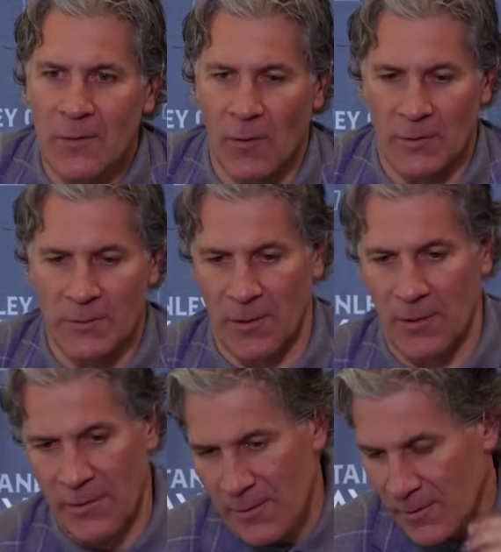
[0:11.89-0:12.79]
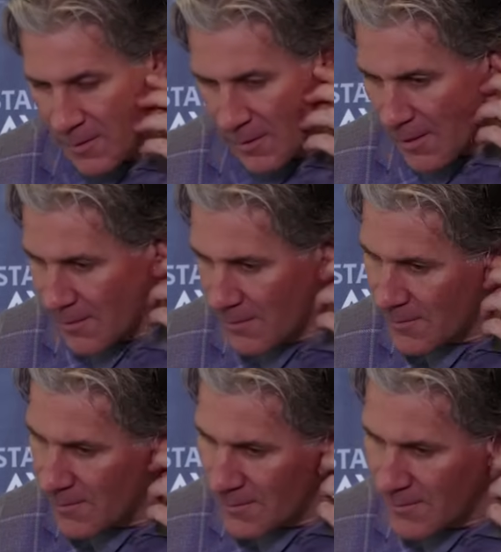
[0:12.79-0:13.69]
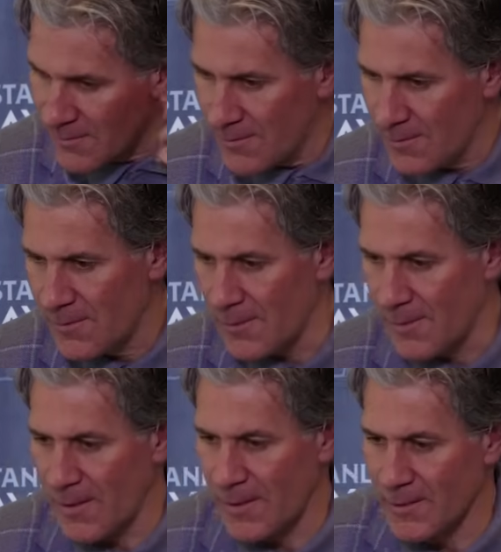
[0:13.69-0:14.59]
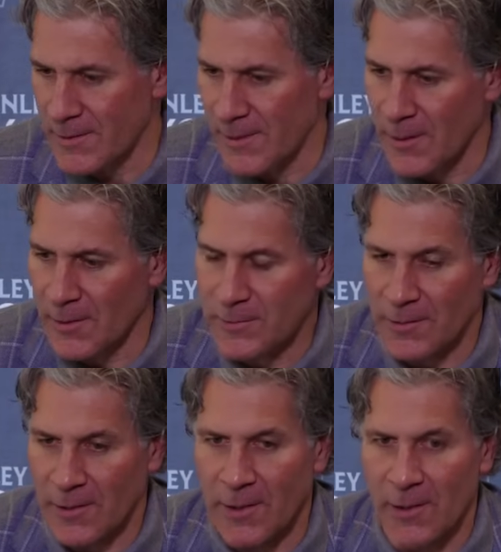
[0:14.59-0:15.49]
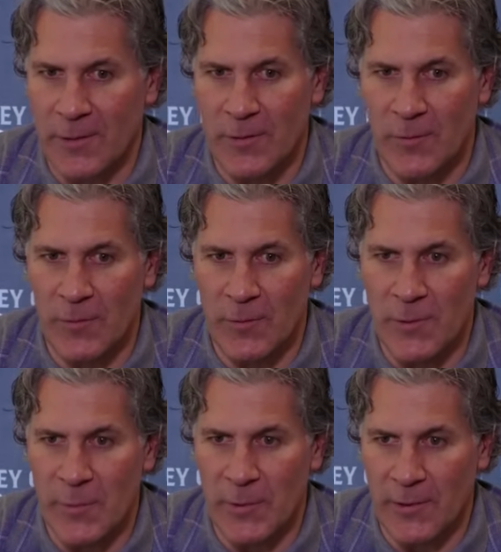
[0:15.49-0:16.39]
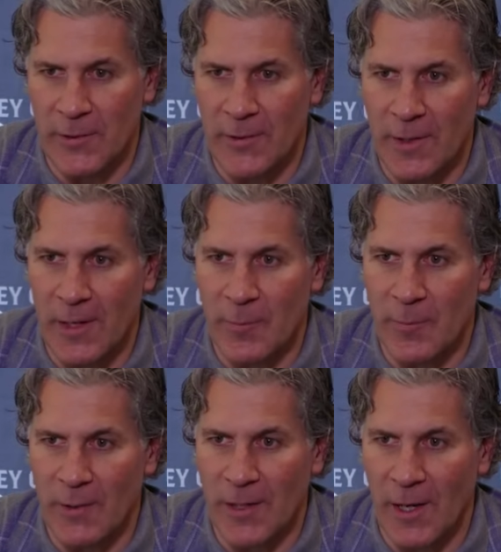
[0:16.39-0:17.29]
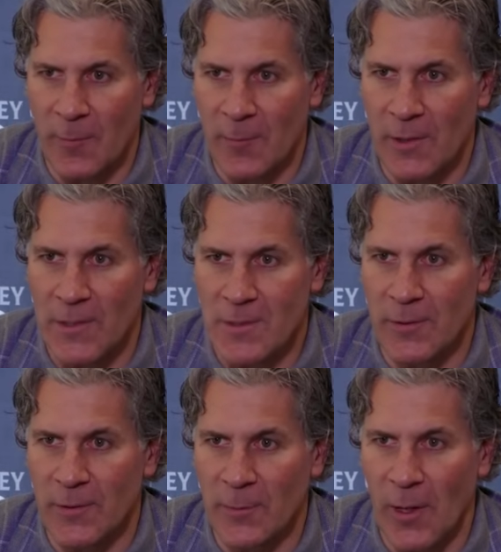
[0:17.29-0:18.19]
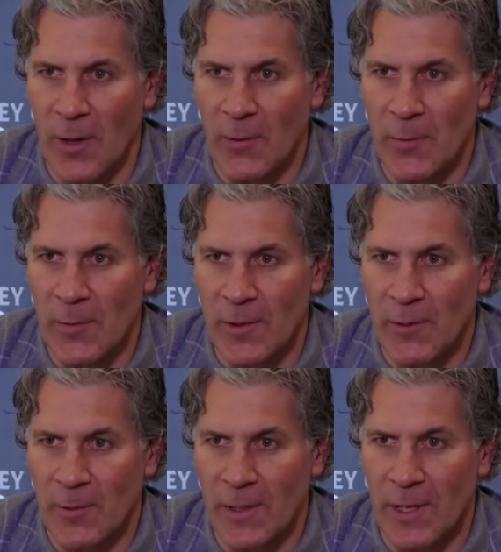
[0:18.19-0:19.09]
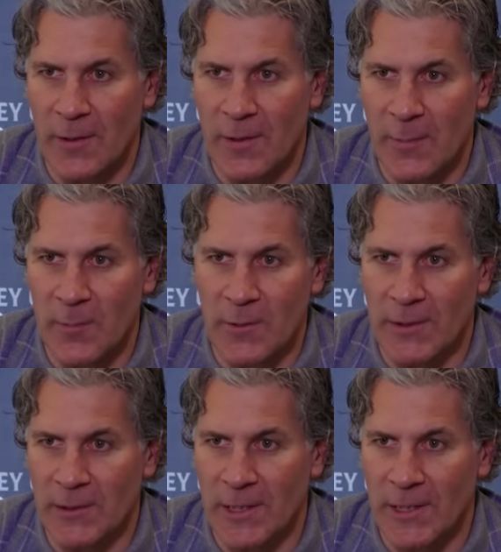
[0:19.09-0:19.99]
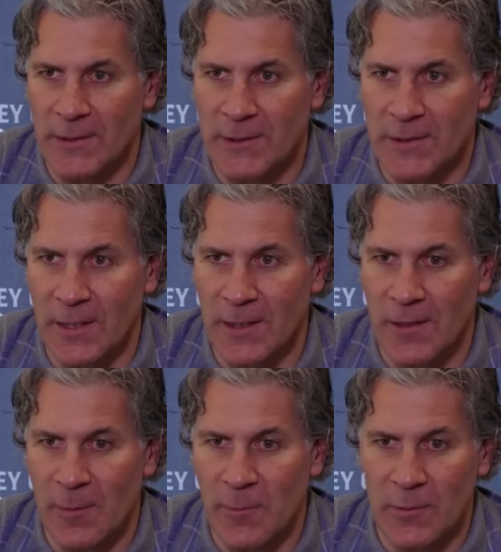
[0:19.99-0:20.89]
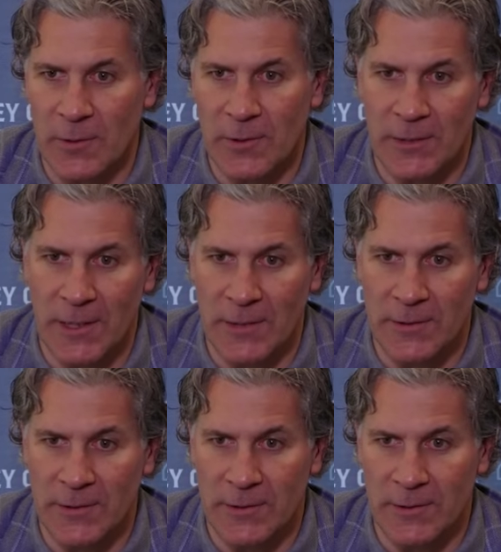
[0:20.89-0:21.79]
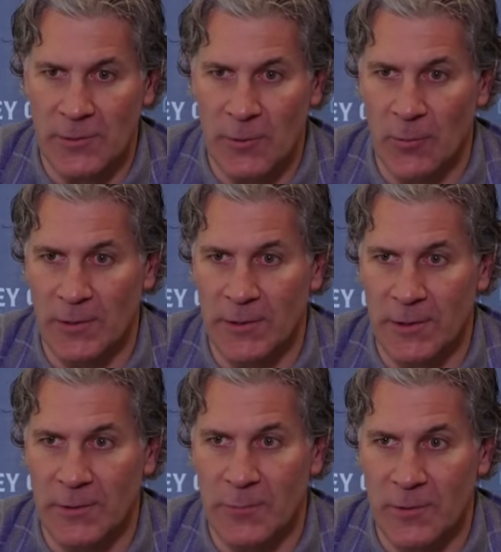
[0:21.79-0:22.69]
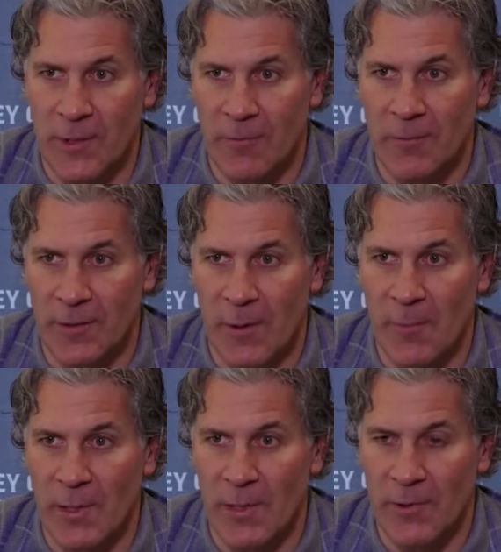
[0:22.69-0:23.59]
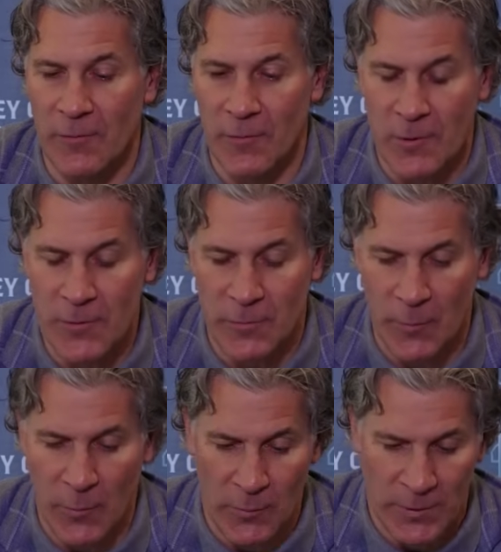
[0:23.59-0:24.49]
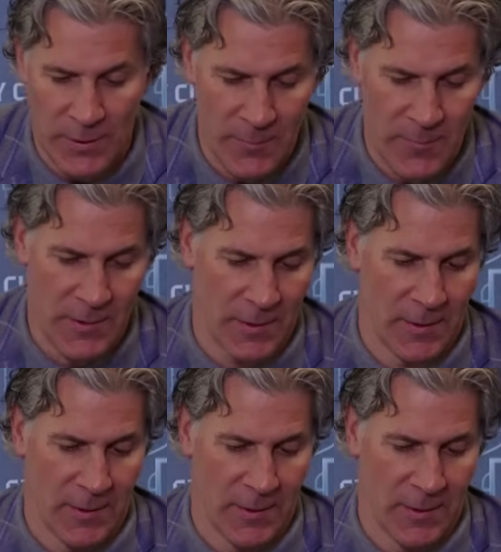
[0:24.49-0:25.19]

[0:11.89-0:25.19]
Oh, it's hard. Yeah. And like I said yesterday, I like their first period. They happen to capitalize on their power play. We had a couple good chances. They had a couple good chances. And scoring chances were tough to come by in the first for both teams.